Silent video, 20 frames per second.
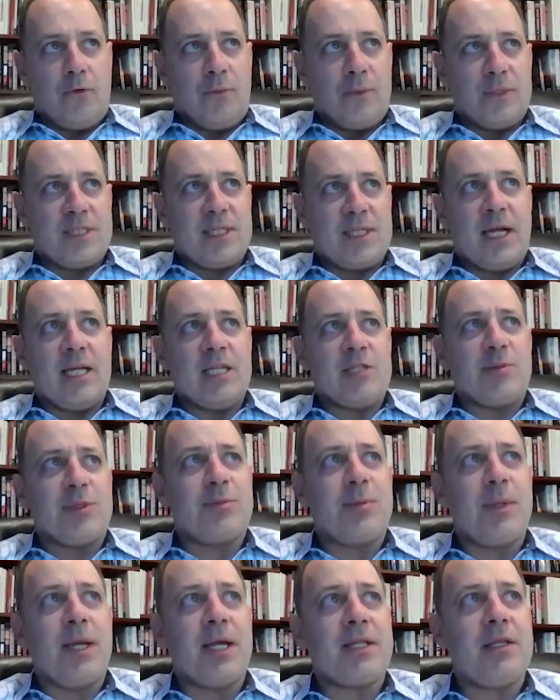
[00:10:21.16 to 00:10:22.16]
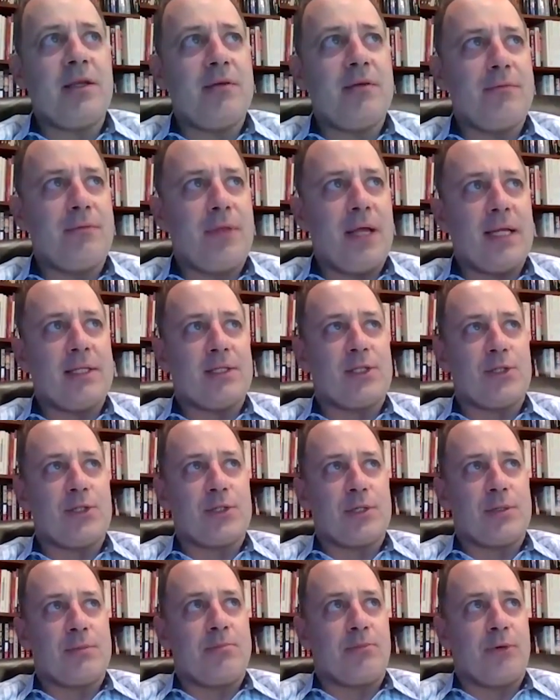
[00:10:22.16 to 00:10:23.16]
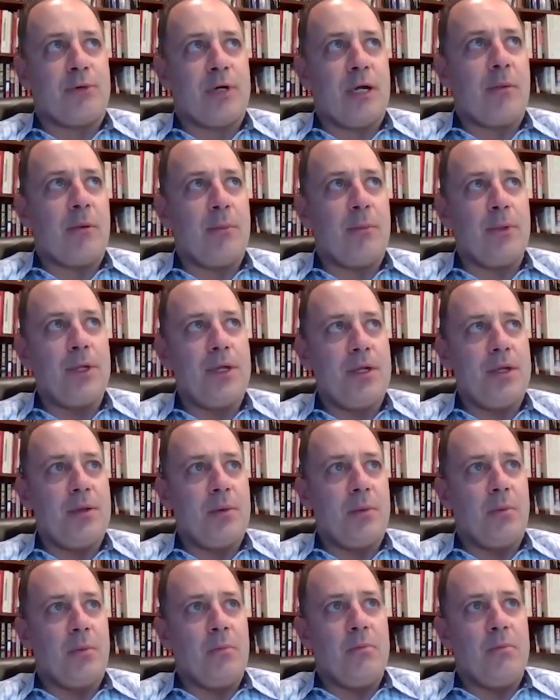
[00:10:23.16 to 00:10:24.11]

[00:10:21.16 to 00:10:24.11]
a size perspective, that's probably